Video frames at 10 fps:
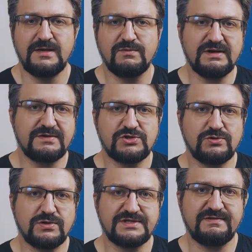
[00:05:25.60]
One of the
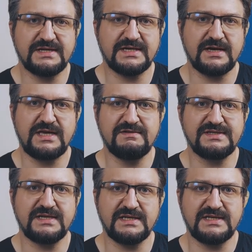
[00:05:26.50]
swords Warzecha
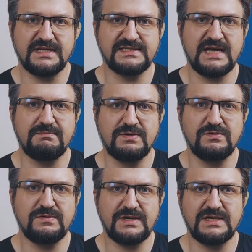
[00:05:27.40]
gives as an
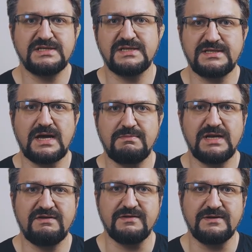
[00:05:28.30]
example is a type
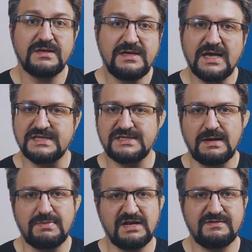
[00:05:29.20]
11. Yes,
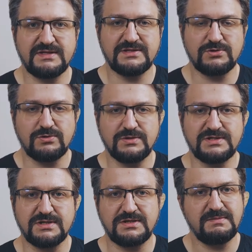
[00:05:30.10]
type 11
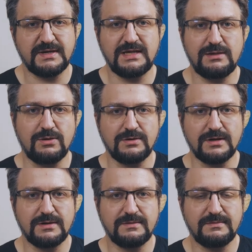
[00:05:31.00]
swords are typically
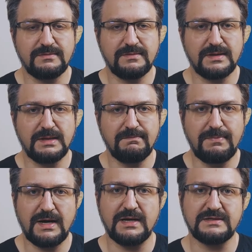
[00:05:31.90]
longer
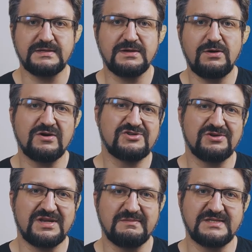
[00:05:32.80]
but
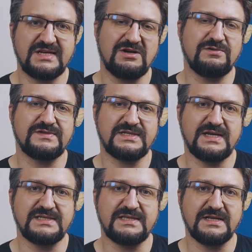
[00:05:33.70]
Oakeshott himself
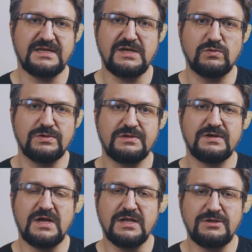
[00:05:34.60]
says that he would
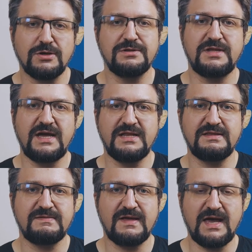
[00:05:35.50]
not
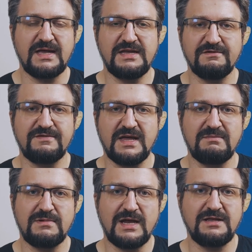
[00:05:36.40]
date any of
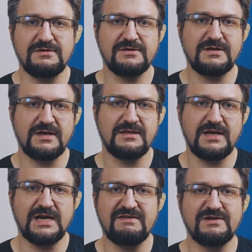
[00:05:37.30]
them later than
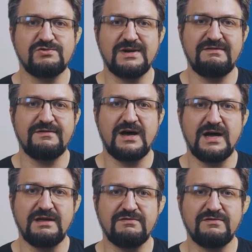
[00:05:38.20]

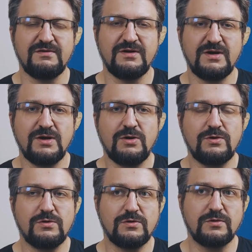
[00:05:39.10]
1125
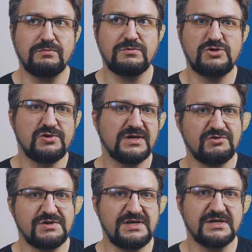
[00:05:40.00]
or
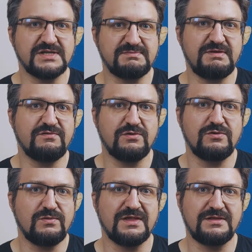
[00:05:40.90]
200 years
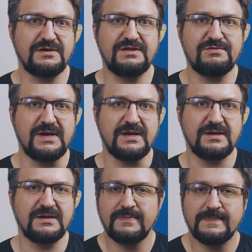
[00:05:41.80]
before 133.
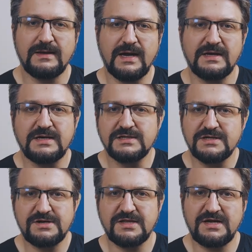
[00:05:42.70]
And
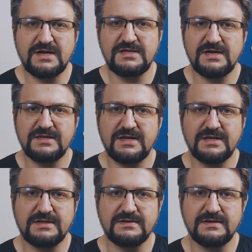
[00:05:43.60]
concerning the idea
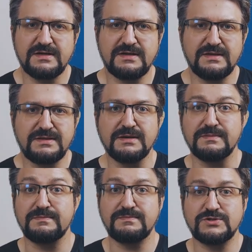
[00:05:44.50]
that uh,
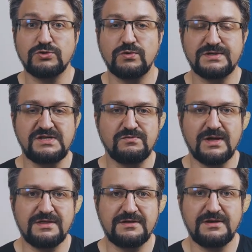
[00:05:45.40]
the swords in
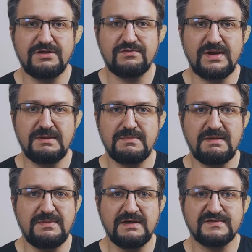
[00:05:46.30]
133 may
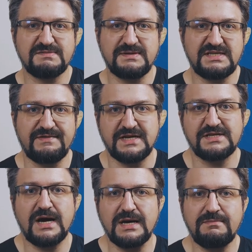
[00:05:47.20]
be of specific
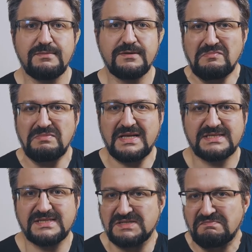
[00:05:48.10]
type,
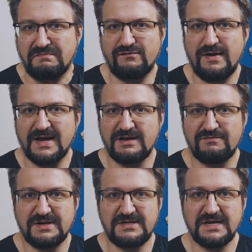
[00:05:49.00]
that's frankly
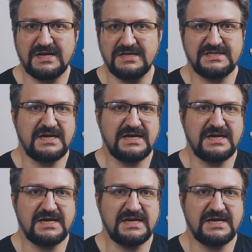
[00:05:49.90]
ridiculous.